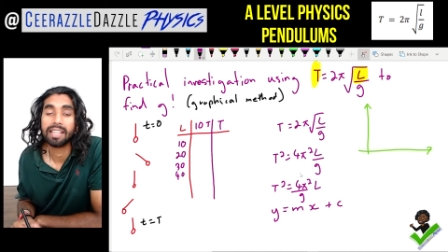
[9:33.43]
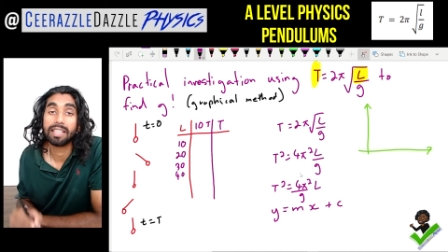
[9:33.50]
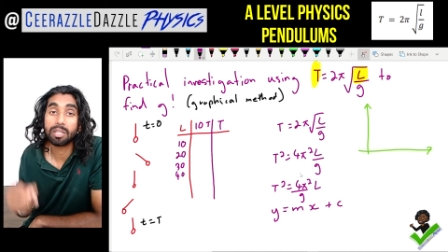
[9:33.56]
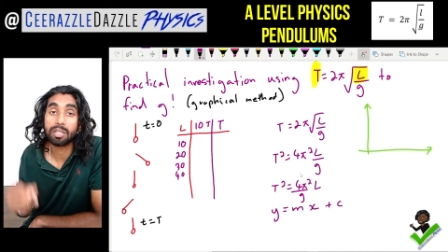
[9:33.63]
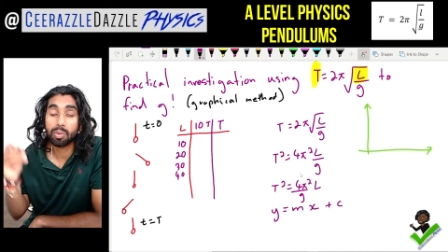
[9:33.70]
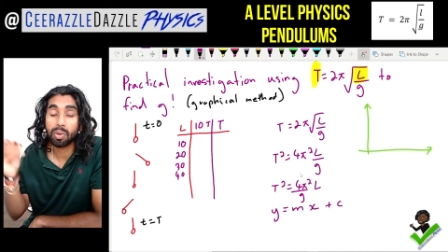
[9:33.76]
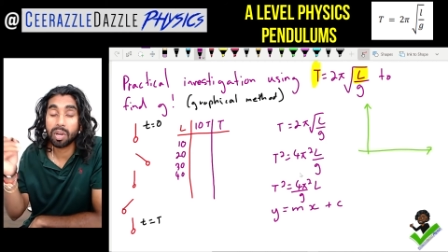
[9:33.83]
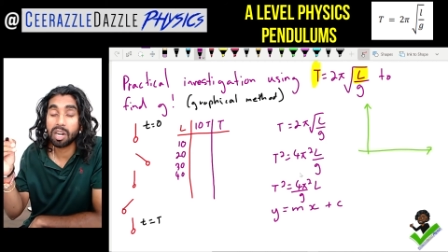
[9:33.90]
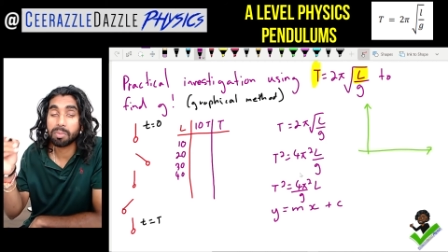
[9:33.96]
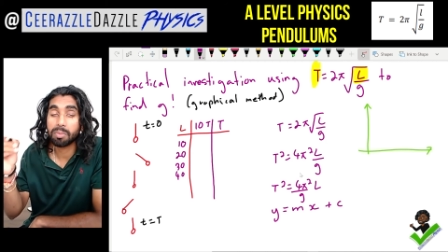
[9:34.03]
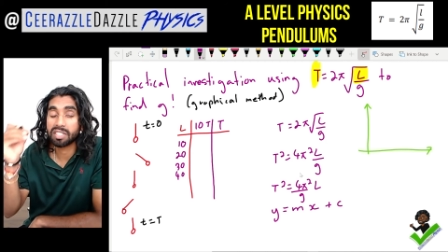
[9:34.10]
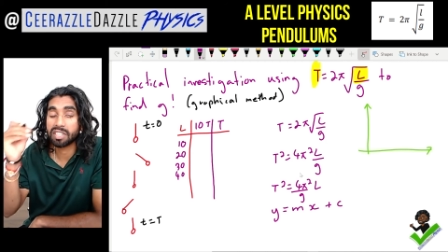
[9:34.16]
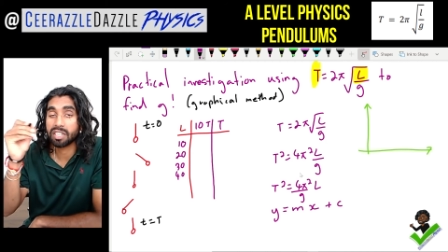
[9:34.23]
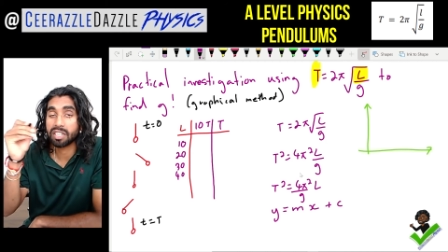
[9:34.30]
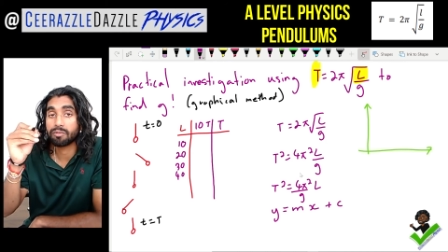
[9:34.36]
This will help
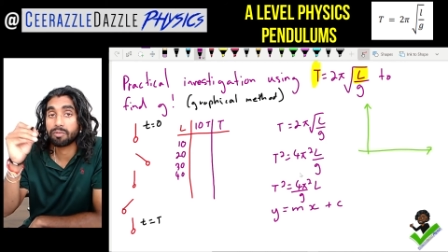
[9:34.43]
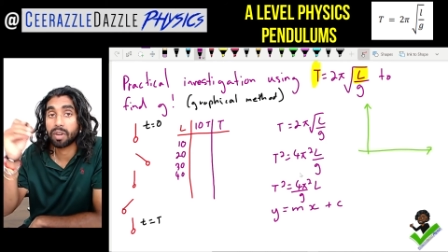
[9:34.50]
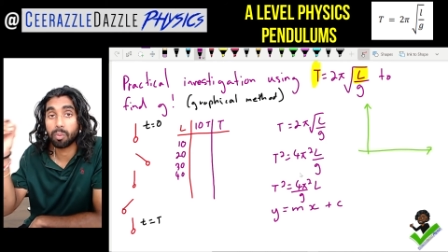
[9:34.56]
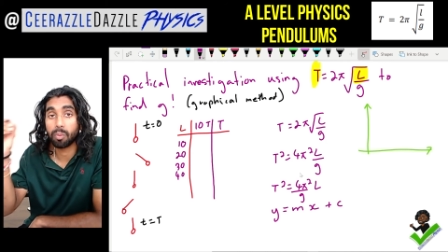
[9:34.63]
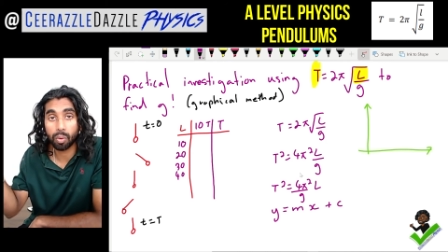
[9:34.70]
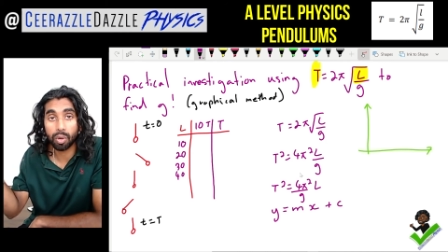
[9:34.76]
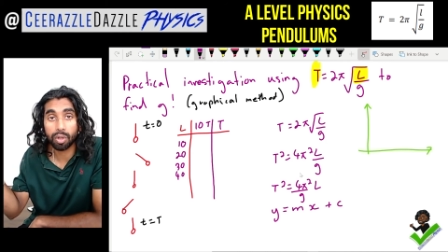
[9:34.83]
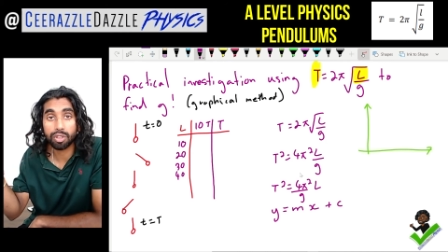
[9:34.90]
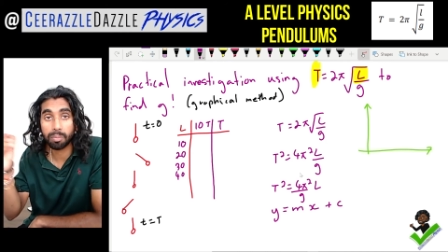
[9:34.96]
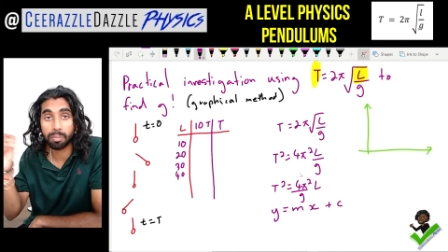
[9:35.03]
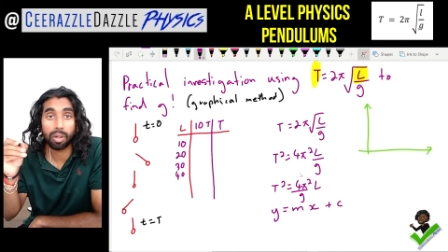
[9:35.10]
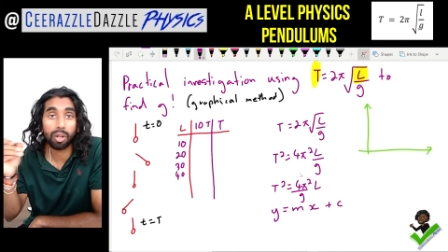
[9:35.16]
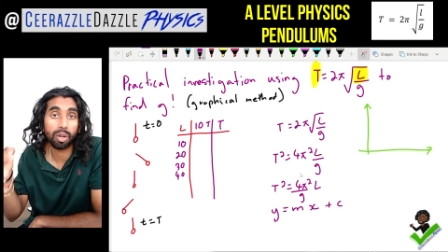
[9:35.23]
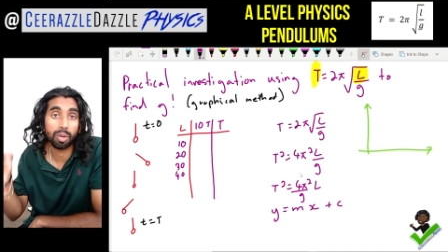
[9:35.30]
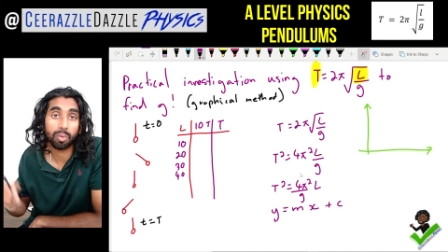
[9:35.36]
us identify what to
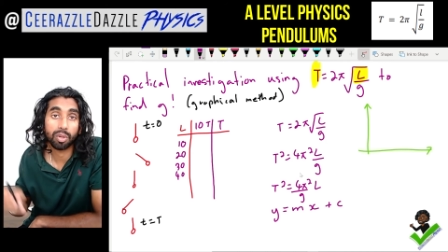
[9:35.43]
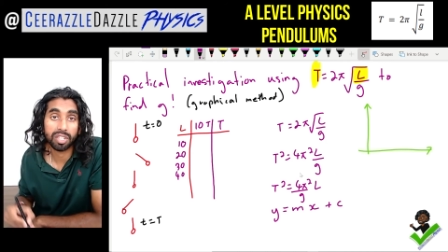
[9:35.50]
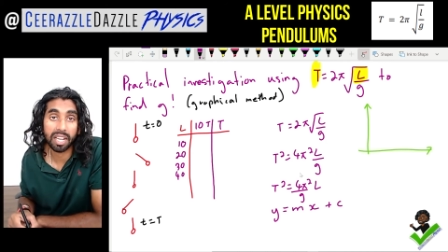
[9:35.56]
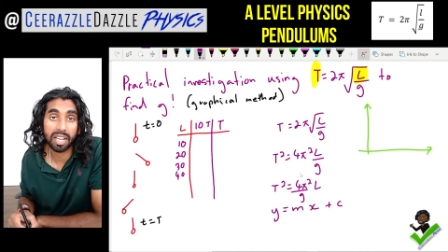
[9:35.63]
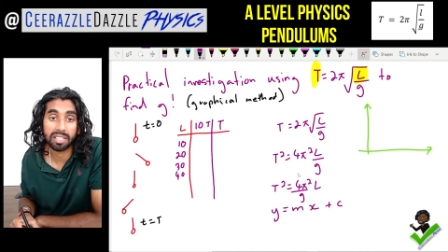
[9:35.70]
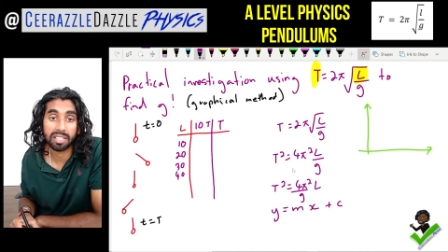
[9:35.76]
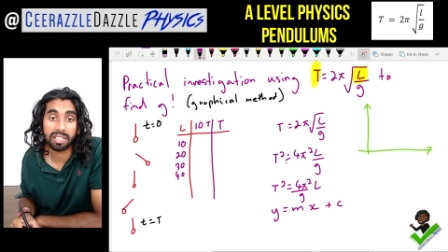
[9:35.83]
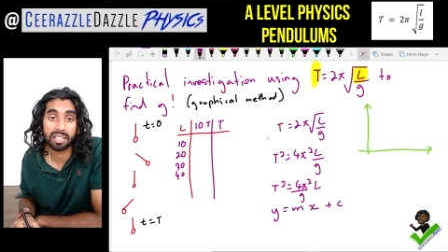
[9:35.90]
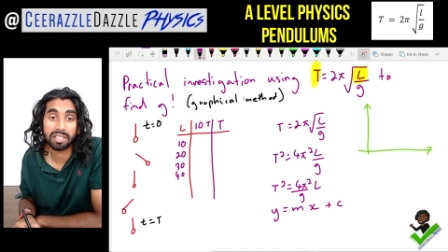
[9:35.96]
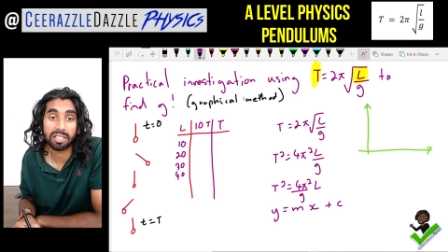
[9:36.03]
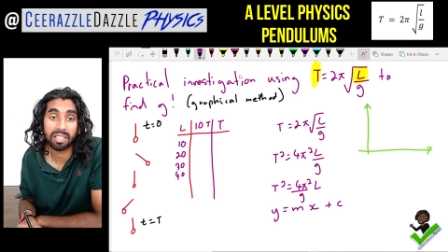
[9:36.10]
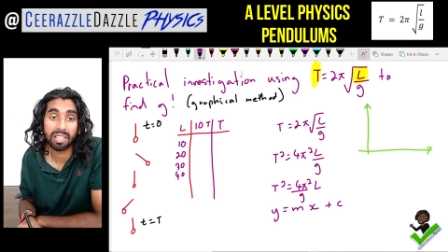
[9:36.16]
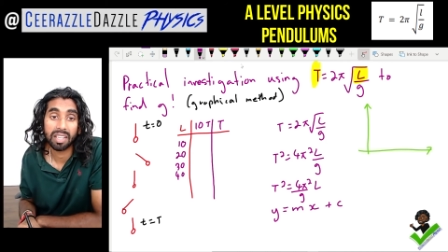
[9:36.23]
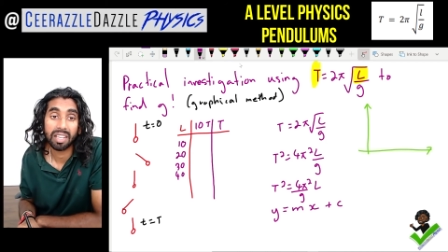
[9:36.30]
plot on which axis.